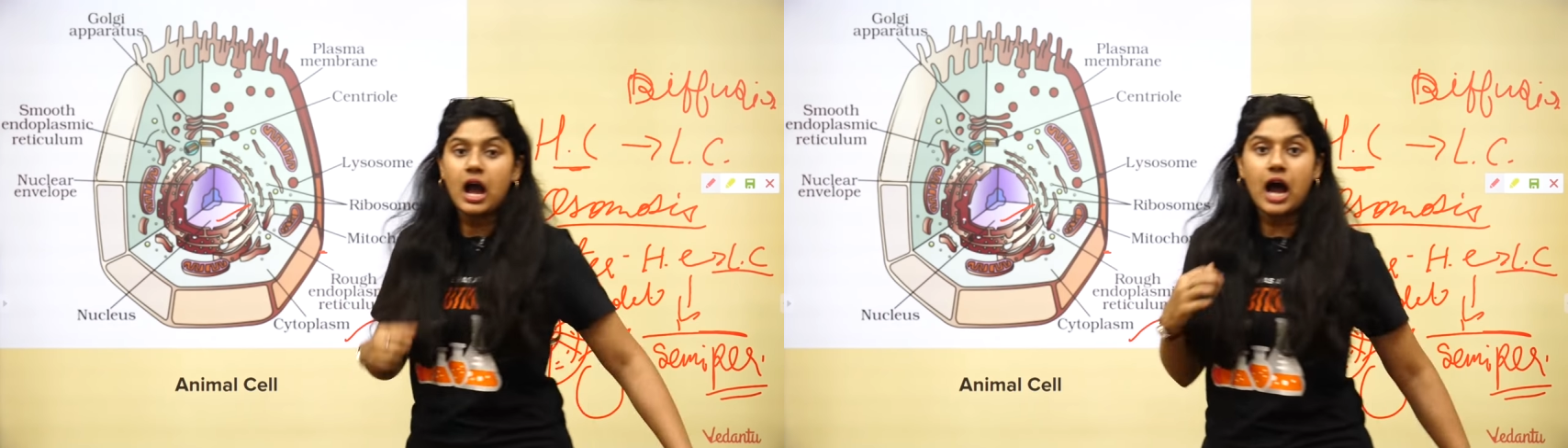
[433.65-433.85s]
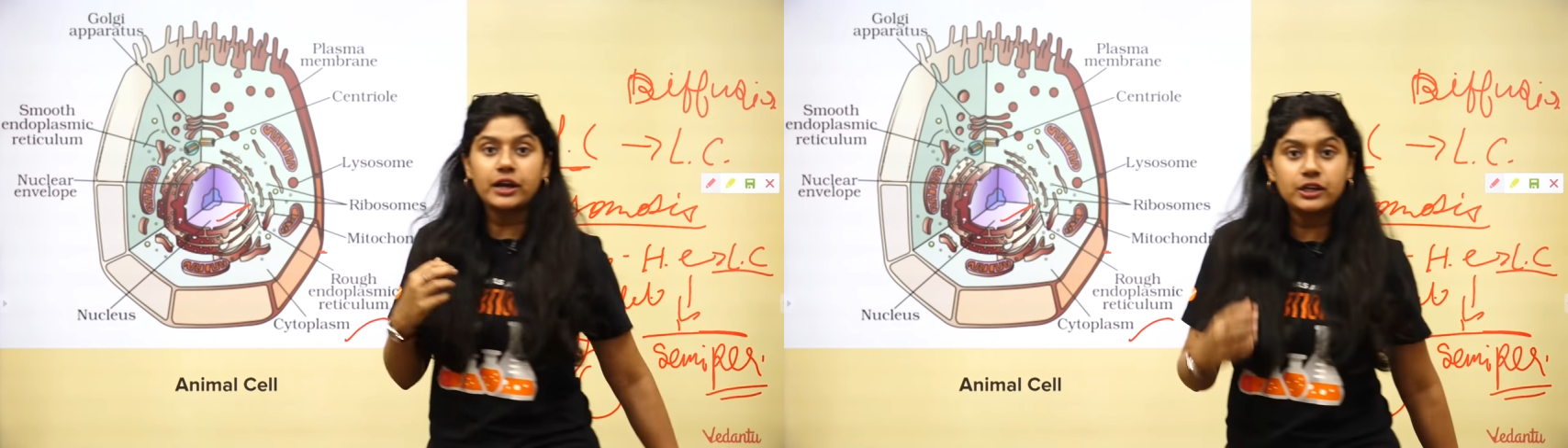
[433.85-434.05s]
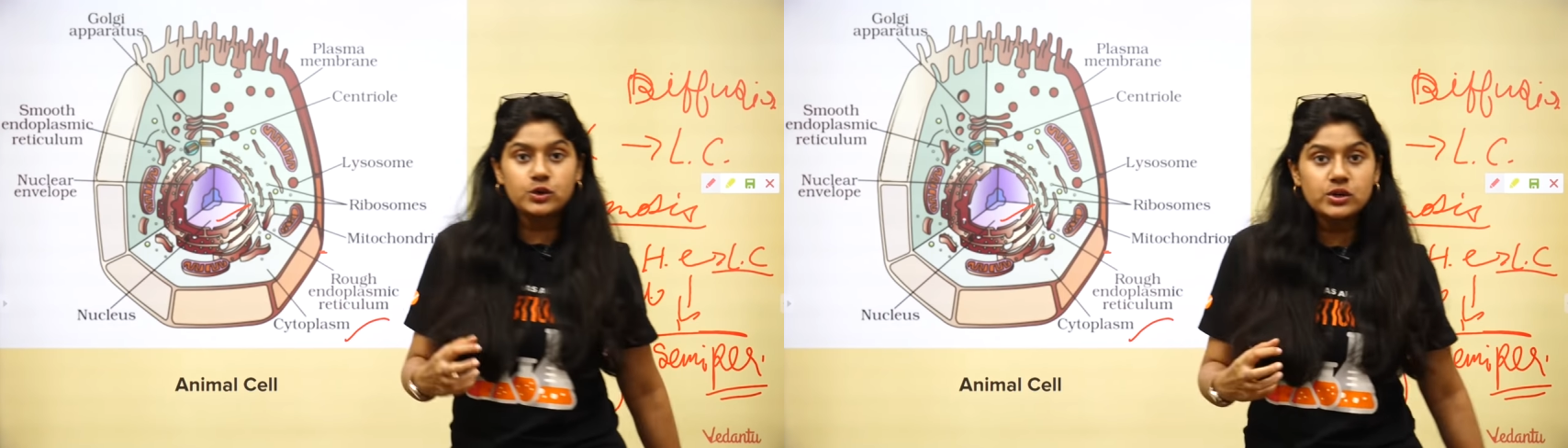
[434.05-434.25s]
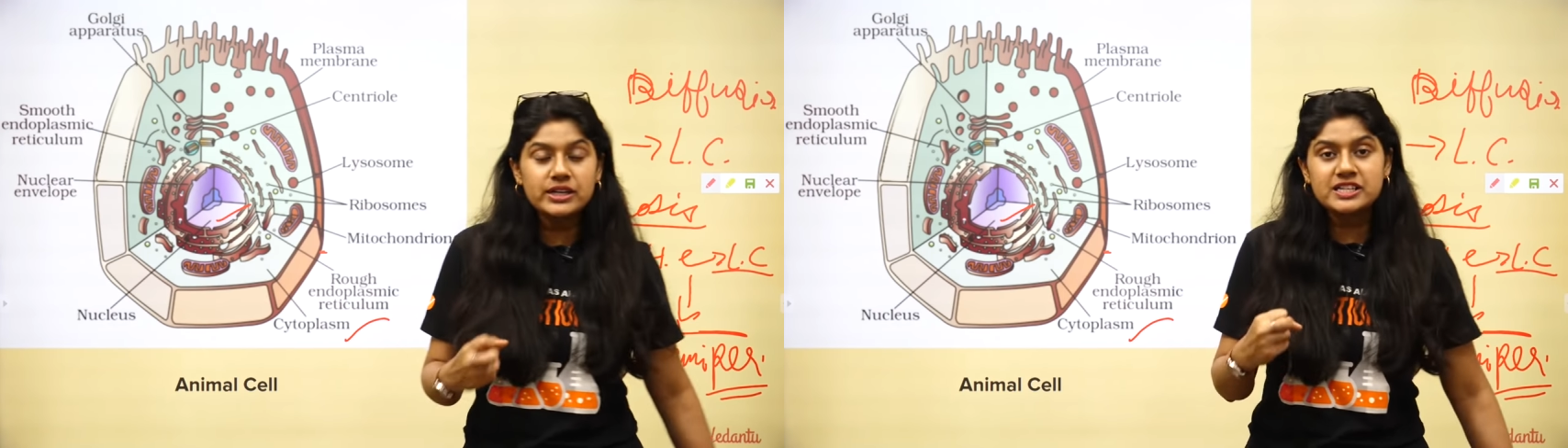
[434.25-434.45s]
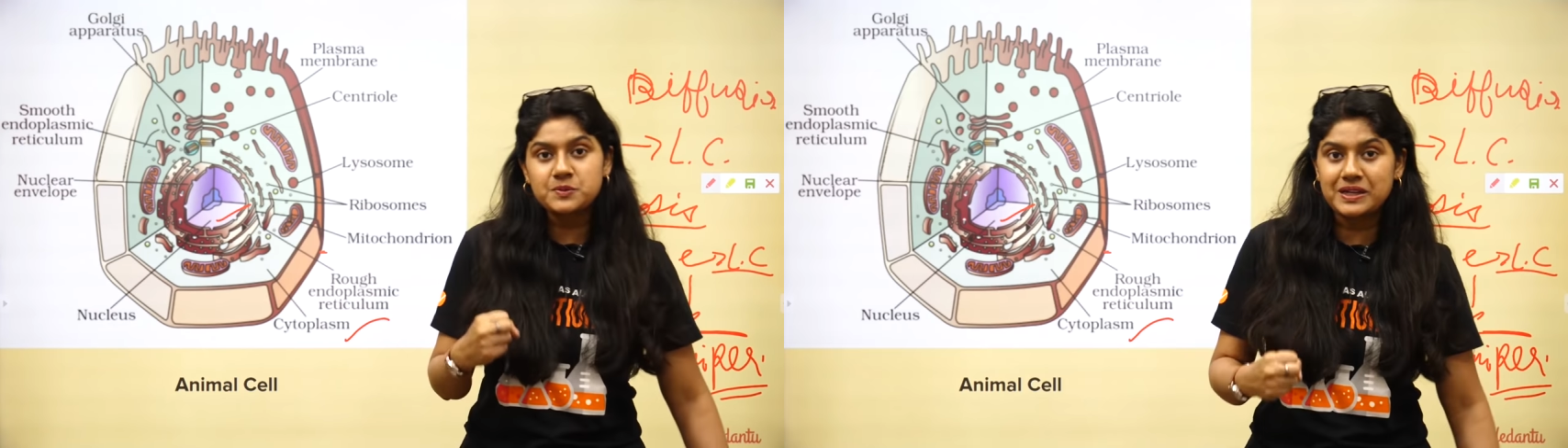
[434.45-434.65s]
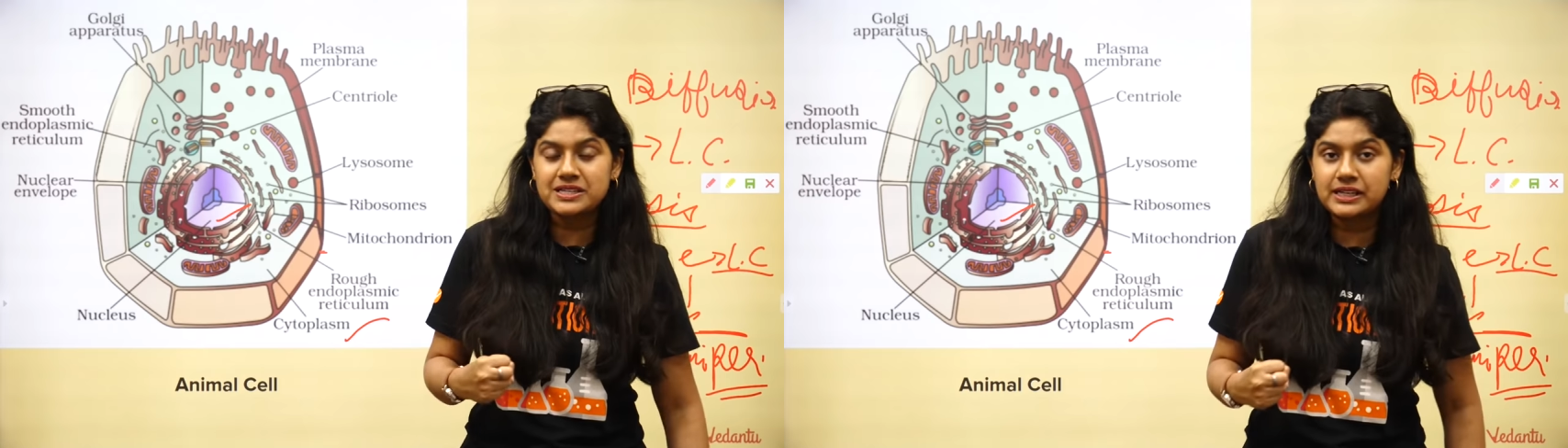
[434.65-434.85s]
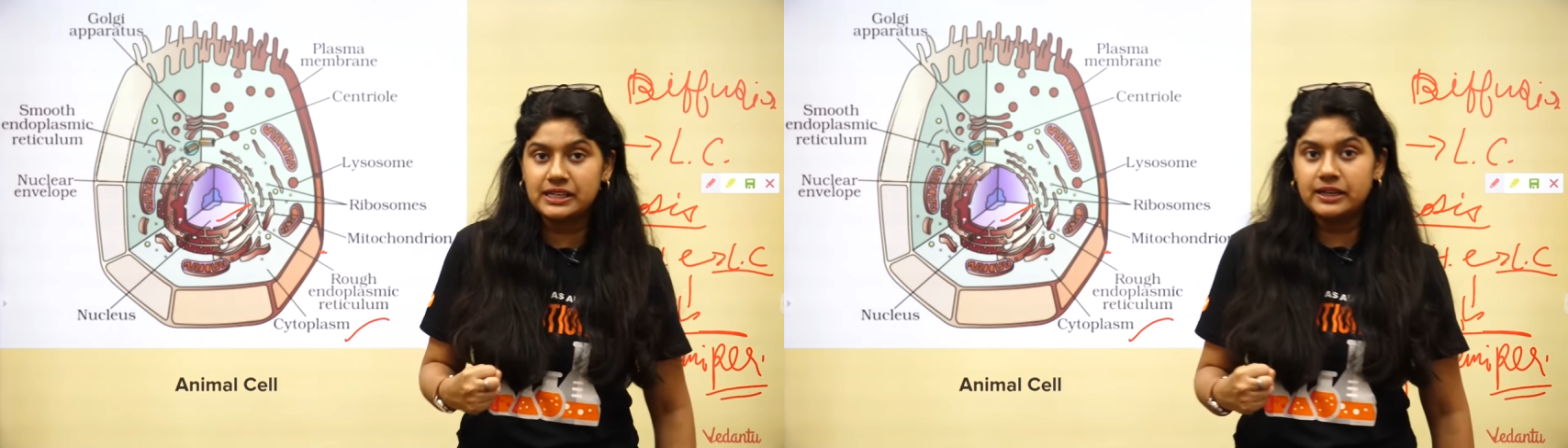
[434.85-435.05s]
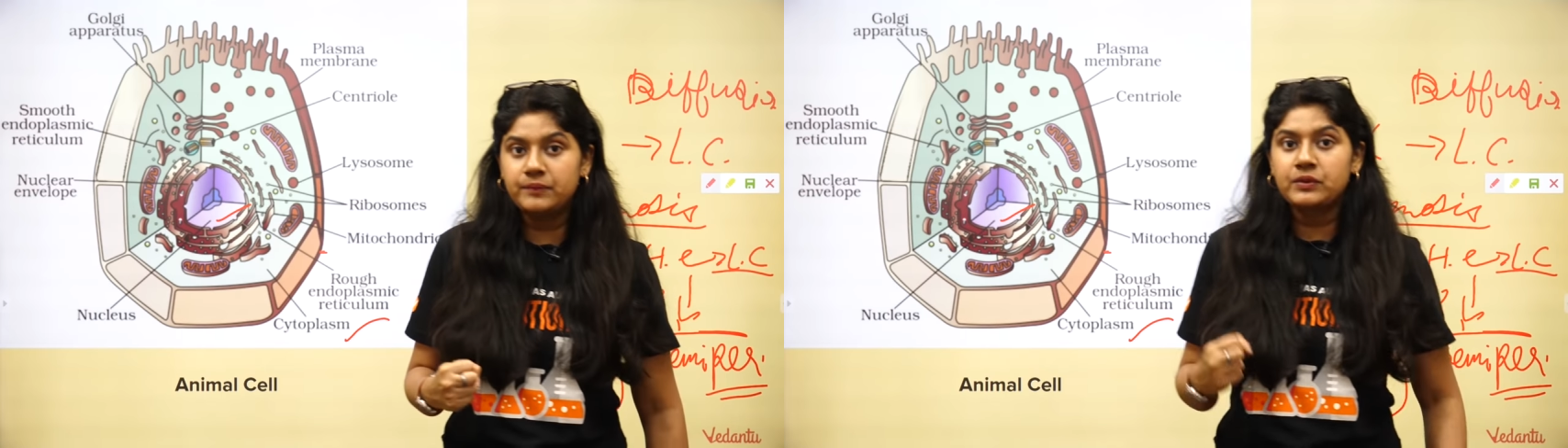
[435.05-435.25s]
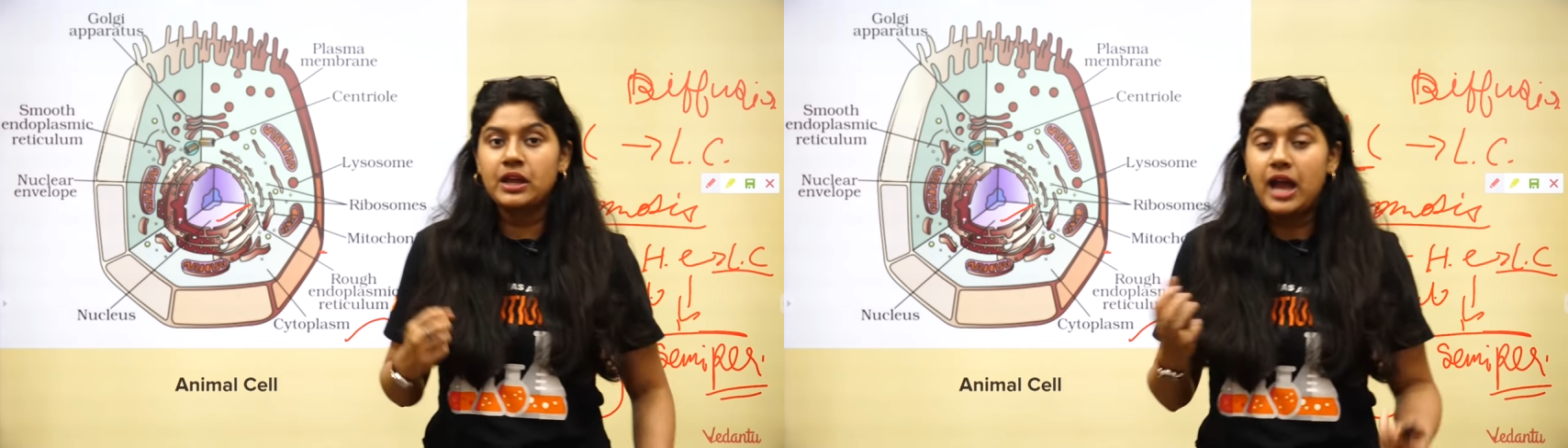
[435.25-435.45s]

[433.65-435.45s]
Our nucleus basically